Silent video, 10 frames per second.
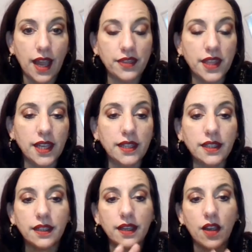And
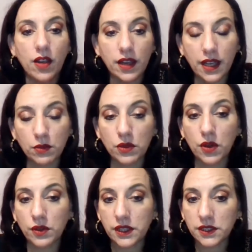then it will
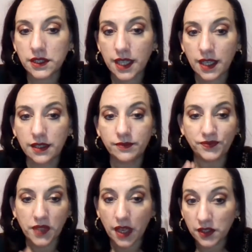go in your skin
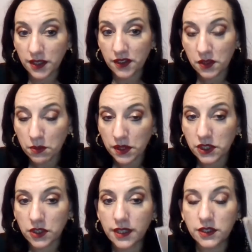underneath your
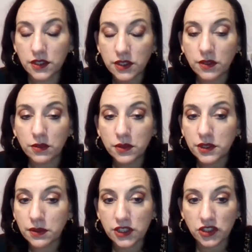moisturizer. So it will
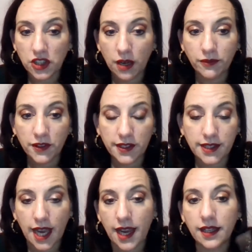do its job for the
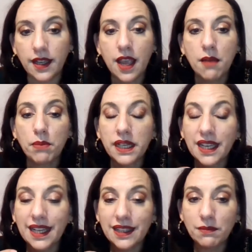day. But
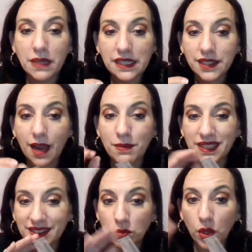in the meantime,
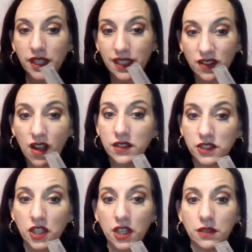it's working long
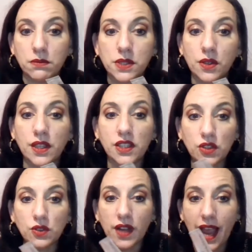term so that
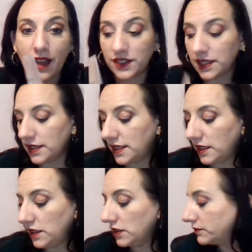you don't have to
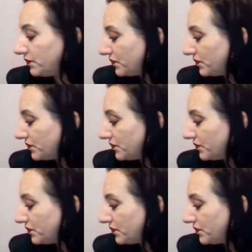continue.